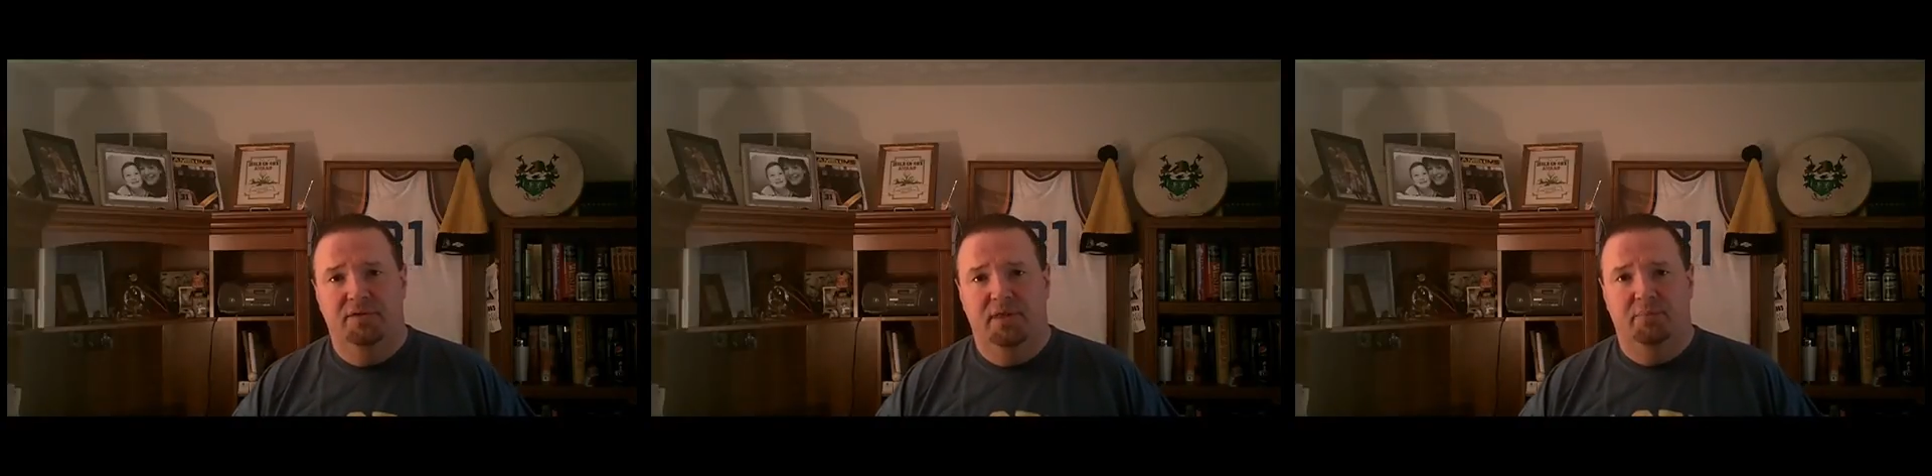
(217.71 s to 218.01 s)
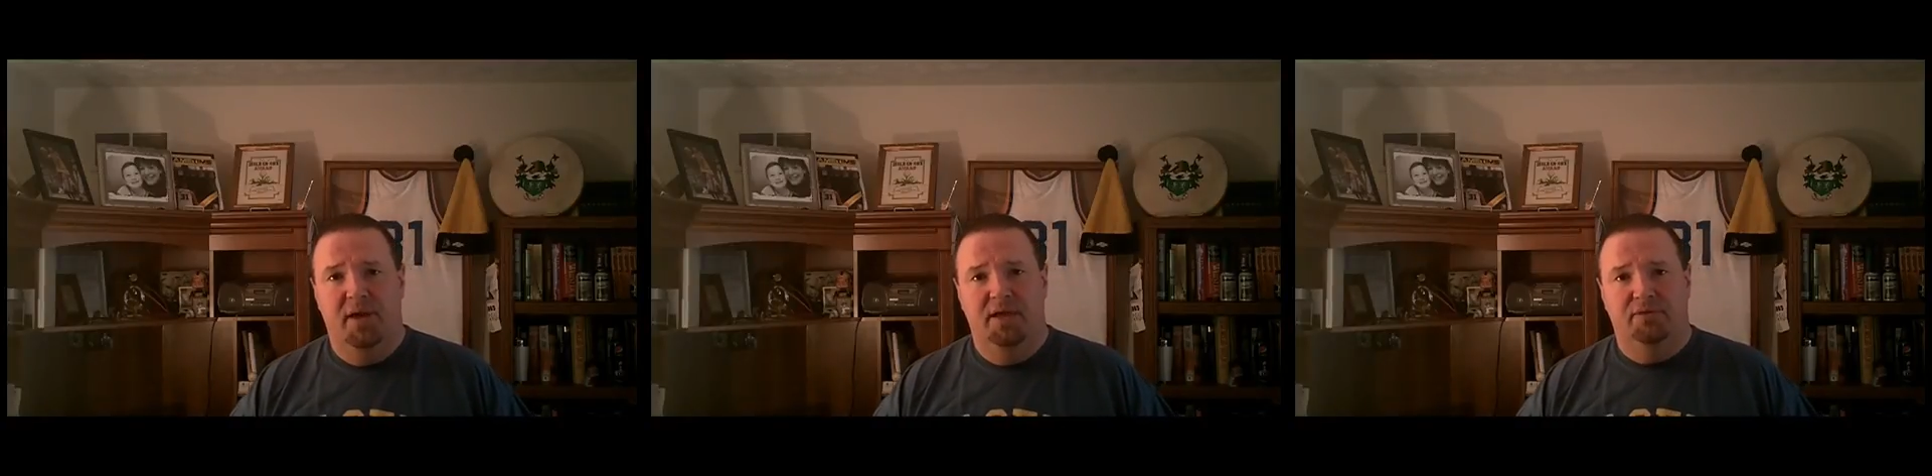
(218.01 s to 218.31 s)
than the
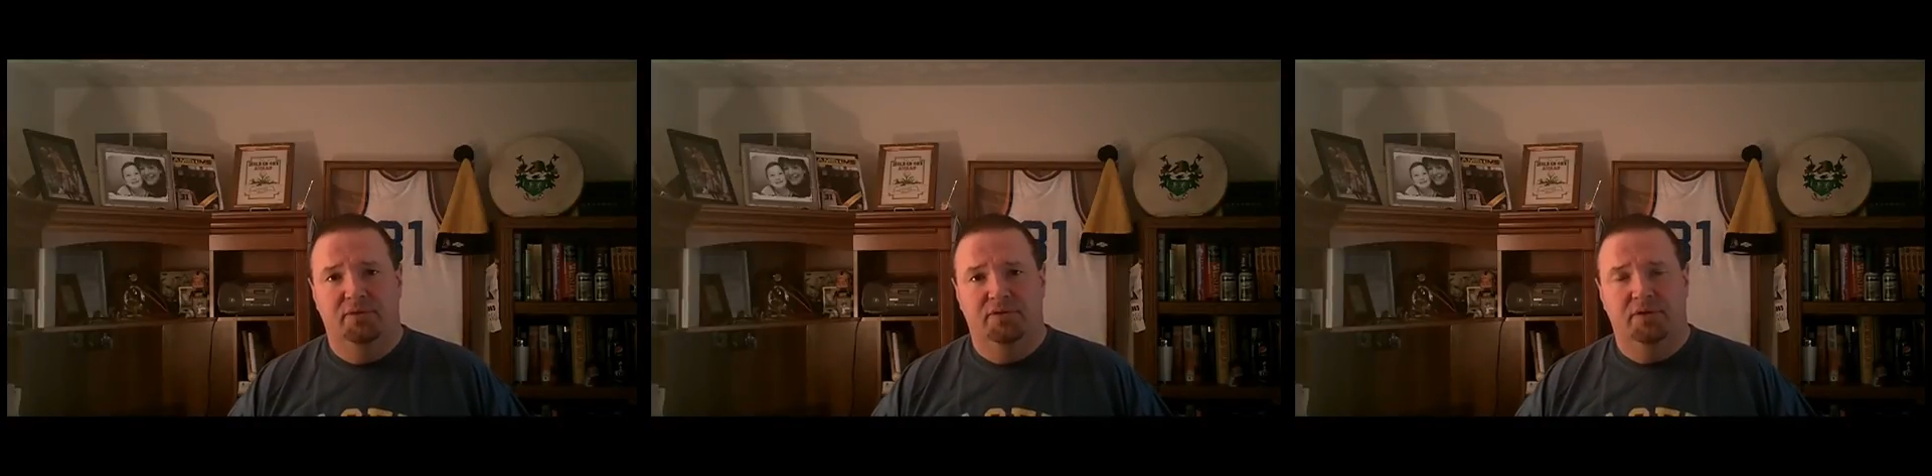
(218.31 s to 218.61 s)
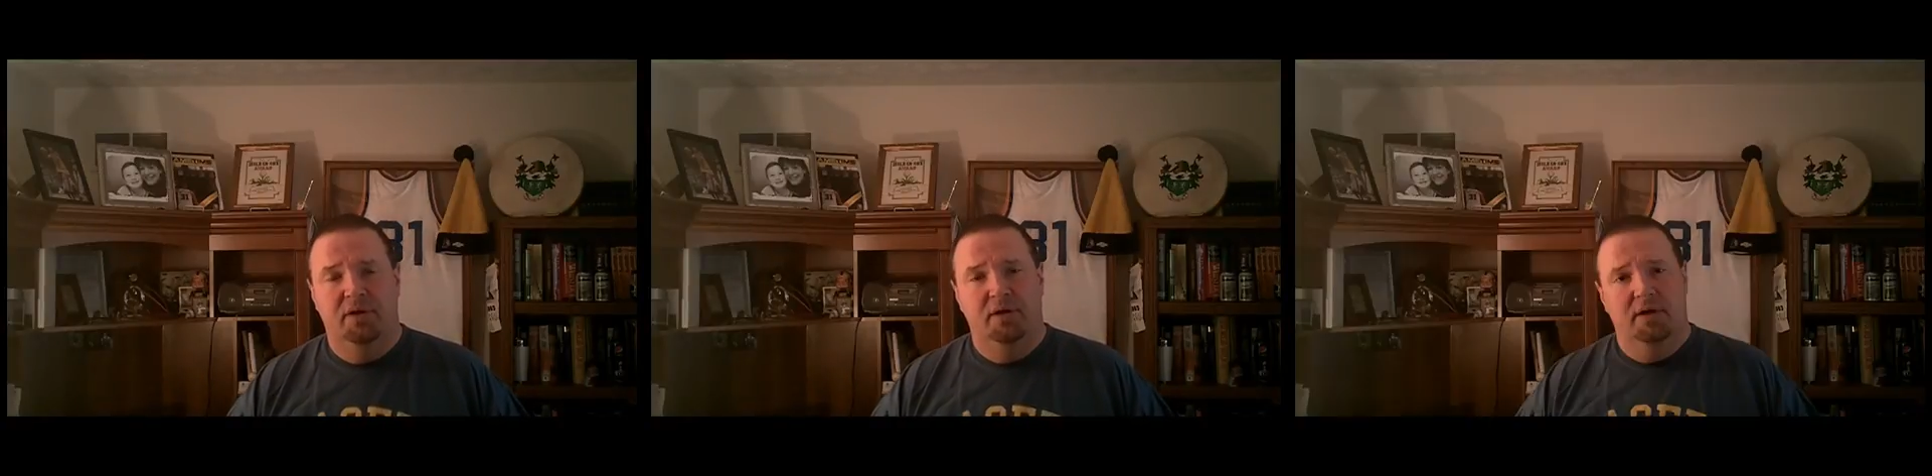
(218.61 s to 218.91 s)
Pacers,
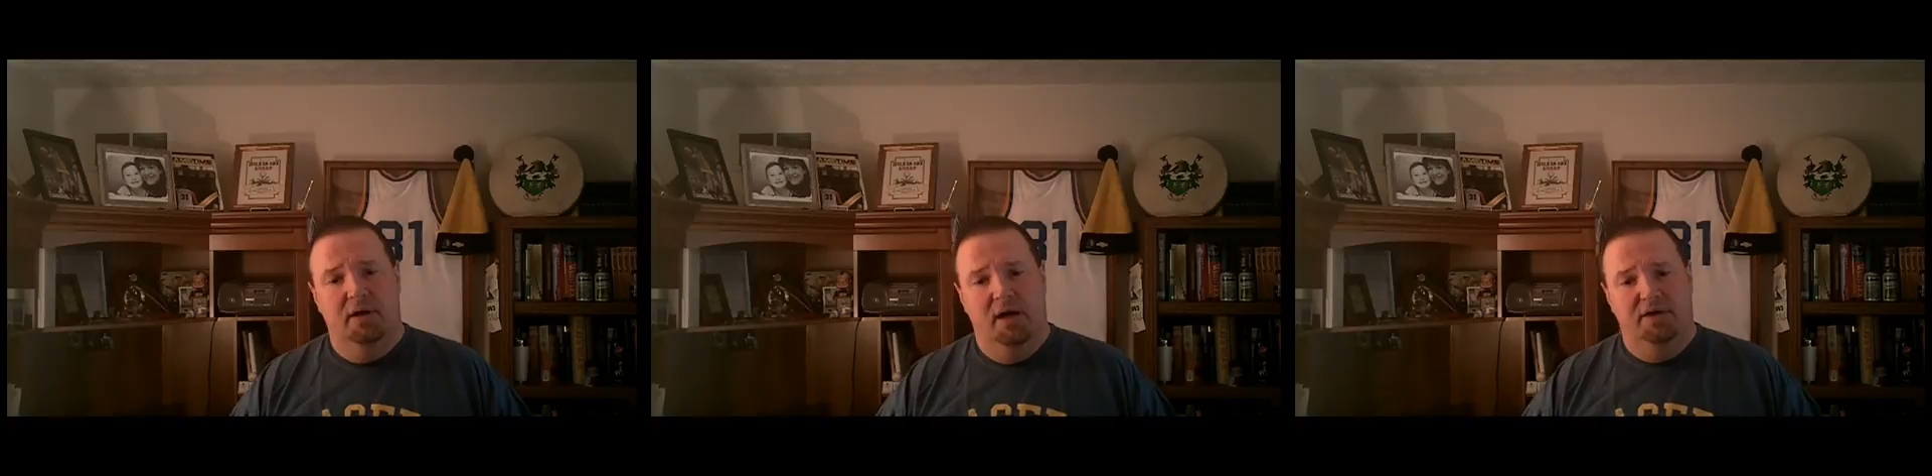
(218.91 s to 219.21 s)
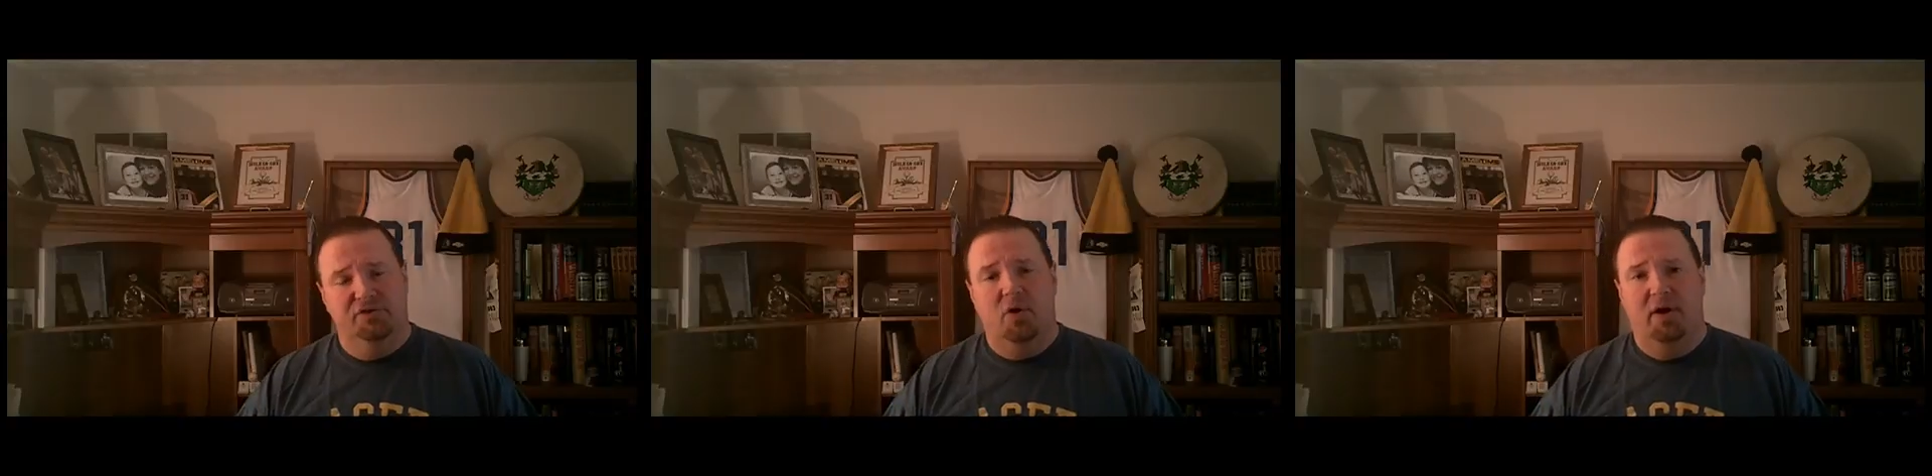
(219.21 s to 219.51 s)

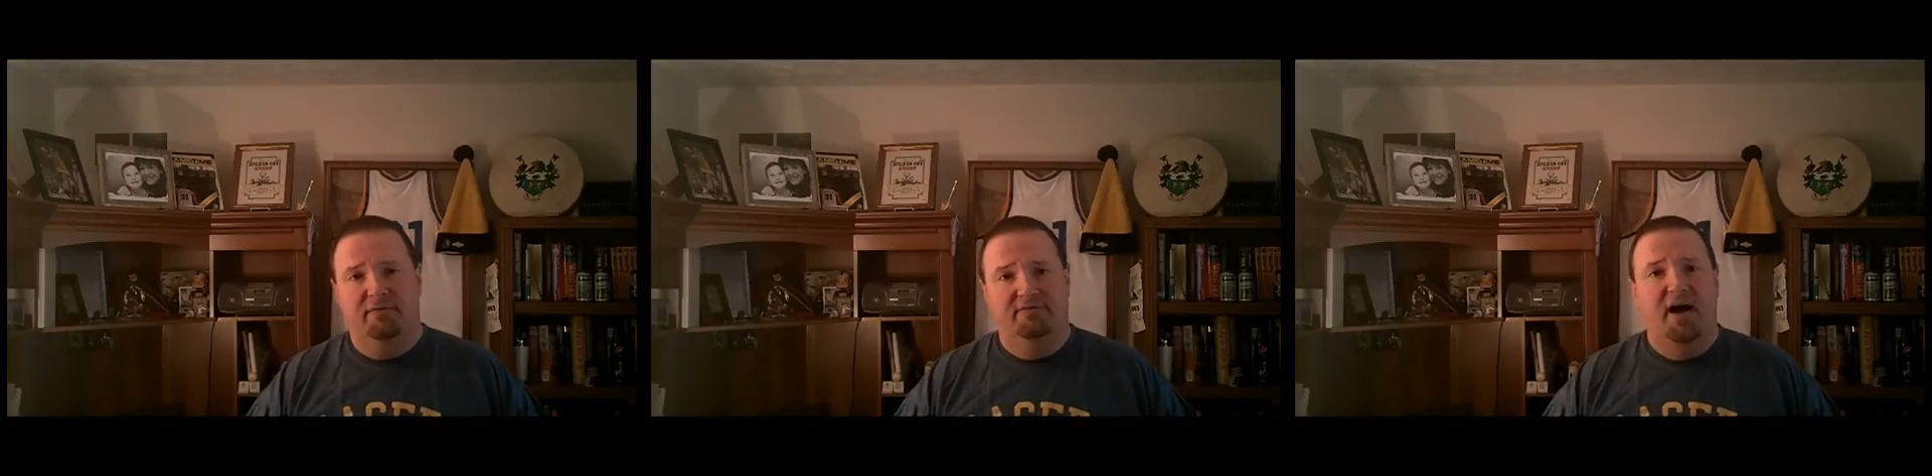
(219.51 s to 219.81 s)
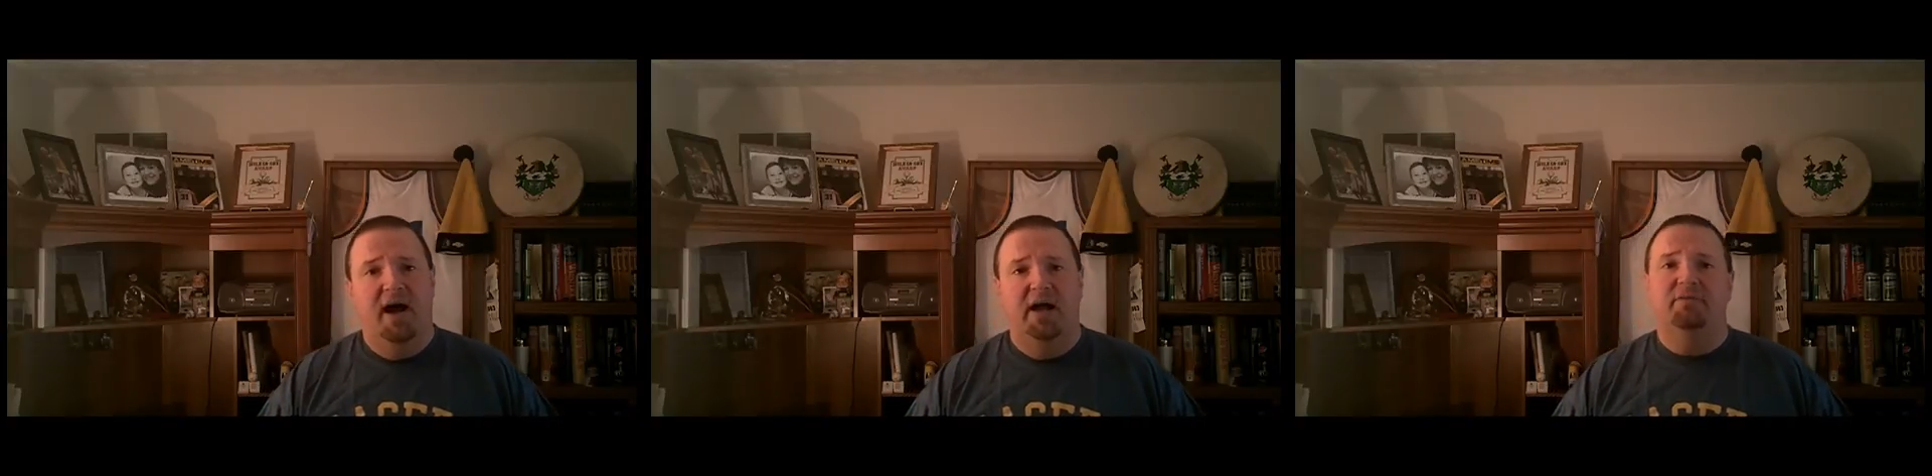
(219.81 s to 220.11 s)
starting
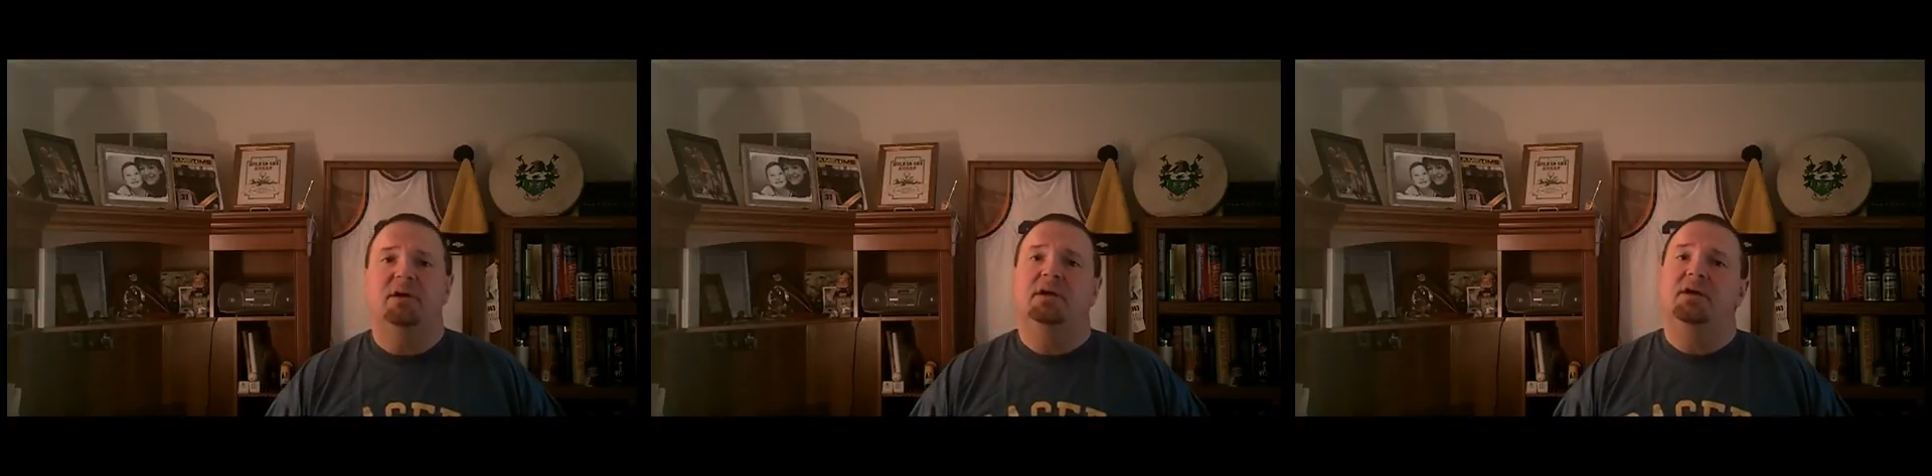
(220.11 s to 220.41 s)
5,